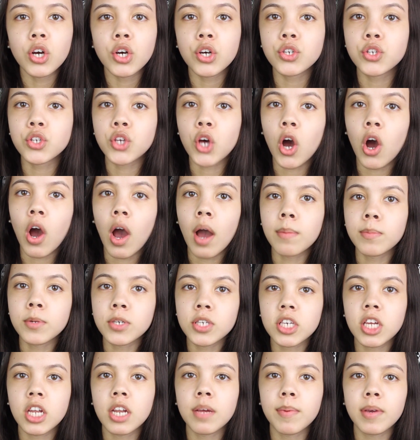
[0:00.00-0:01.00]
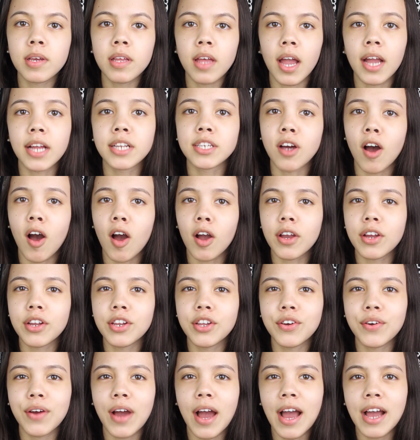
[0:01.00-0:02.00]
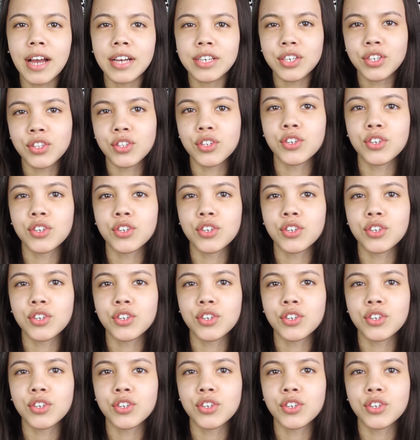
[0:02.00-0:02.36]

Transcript: So I'm just going to be like talking to you guys